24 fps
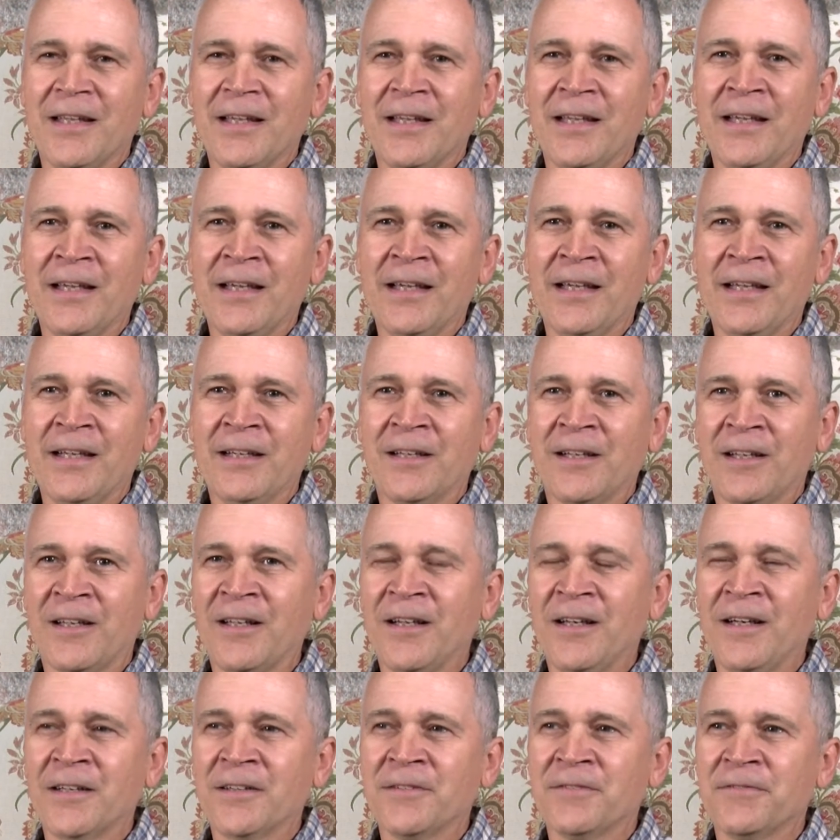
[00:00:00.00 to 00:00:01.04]
and a
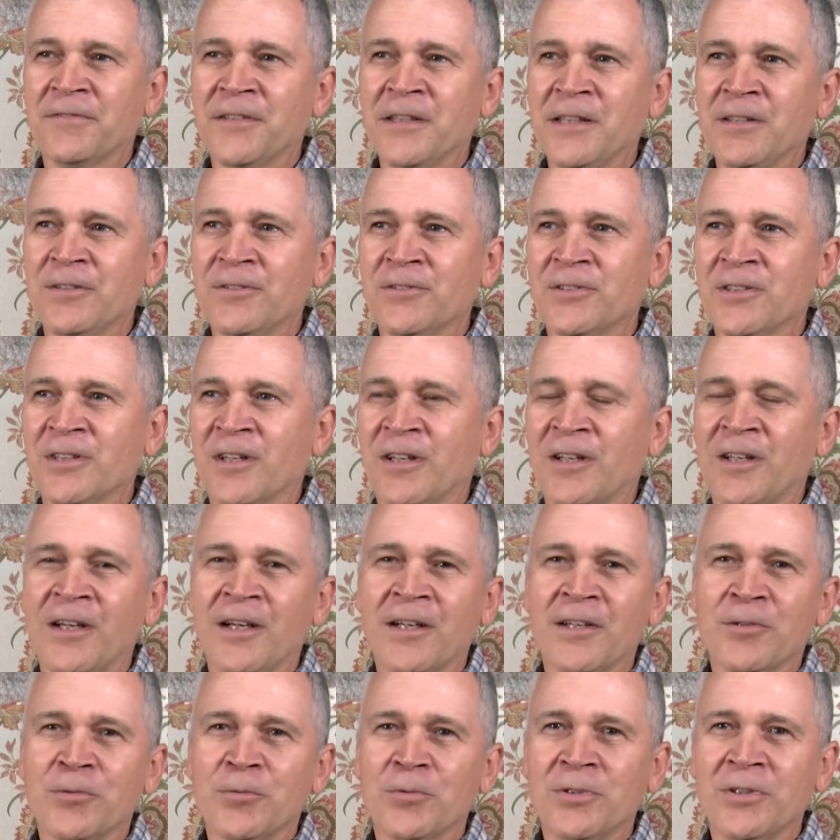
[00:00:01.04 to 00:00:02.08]
lot of fields and a
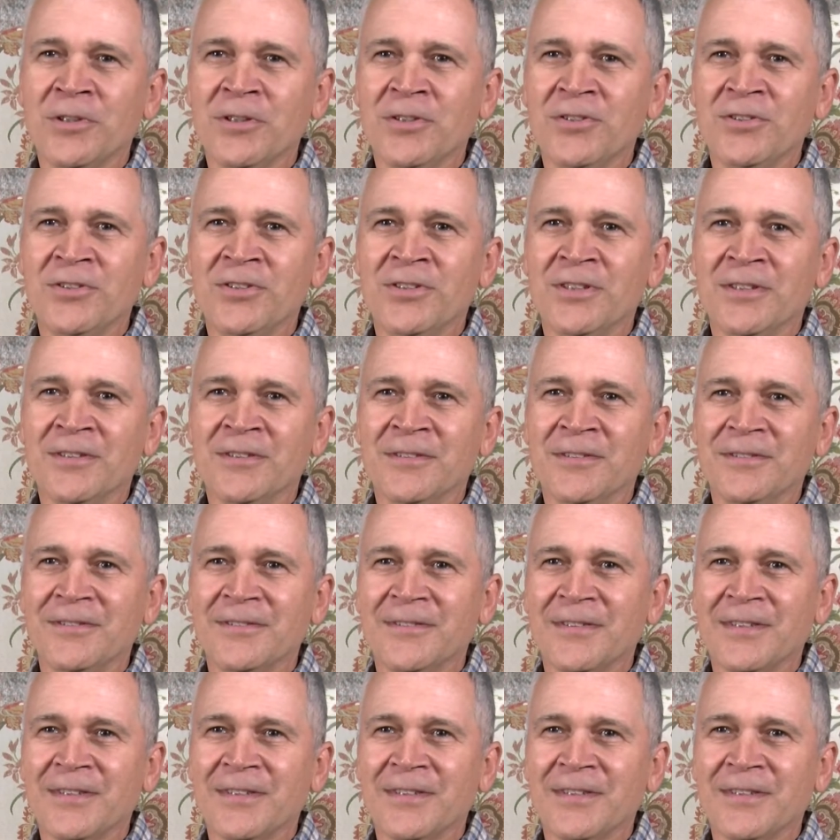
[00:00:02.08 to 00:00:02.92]
lot of woods and